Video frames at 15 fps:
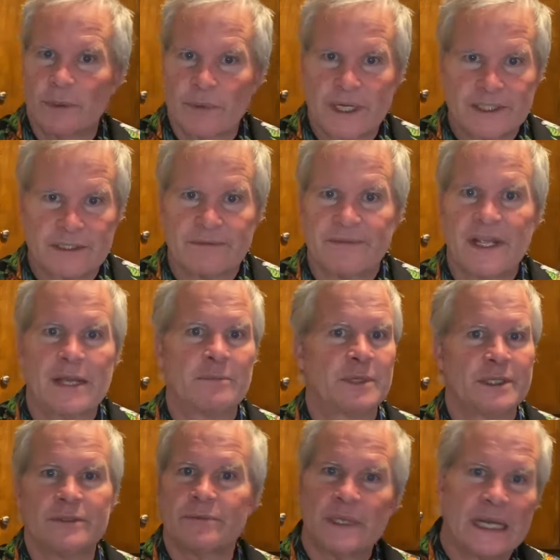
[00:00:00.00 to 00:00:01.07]
raising
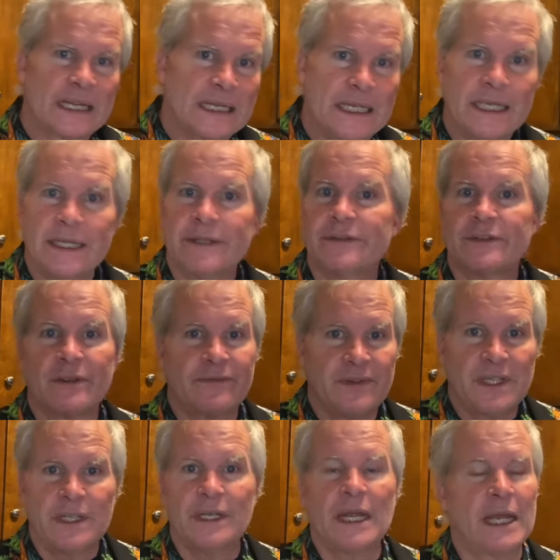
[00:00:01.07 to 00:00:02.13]
families, we got kids to
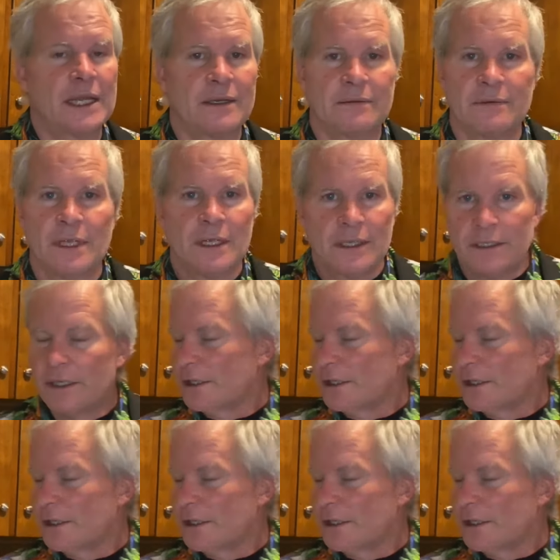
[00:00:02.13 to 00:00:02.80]
feed, and, you